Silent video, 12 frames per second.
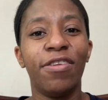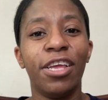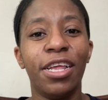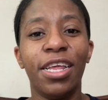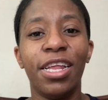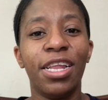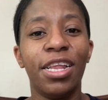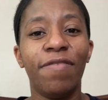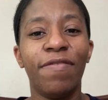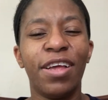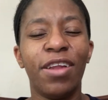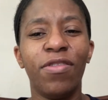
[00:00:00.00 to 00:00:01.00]
He didn't
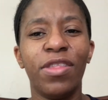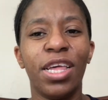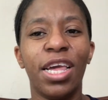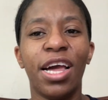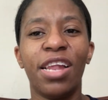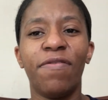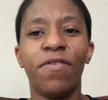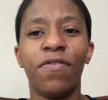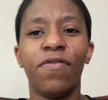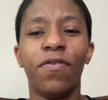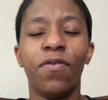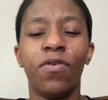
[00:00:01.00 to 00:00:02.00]
even, I don't think he had it for a
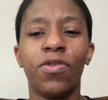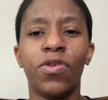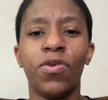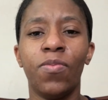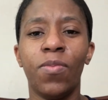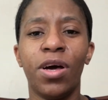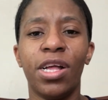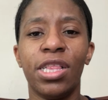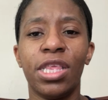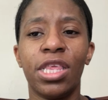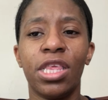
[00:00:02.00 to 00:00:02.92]
full 2 months.